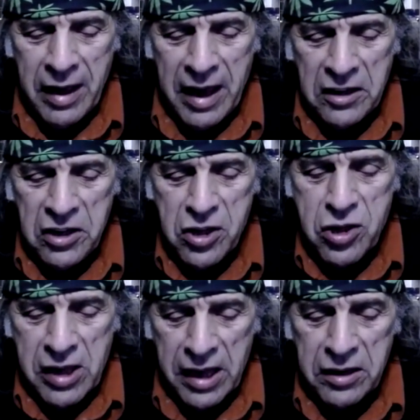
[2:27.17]
And he
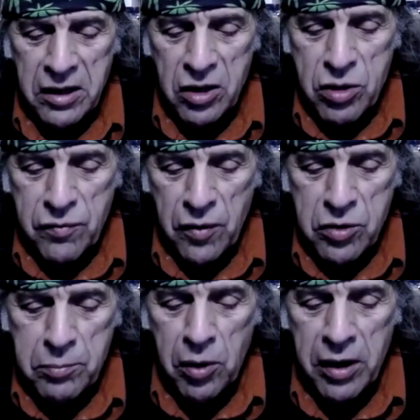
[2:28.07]
said in his
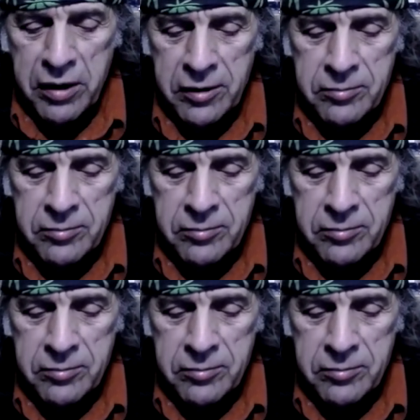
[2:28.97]
first book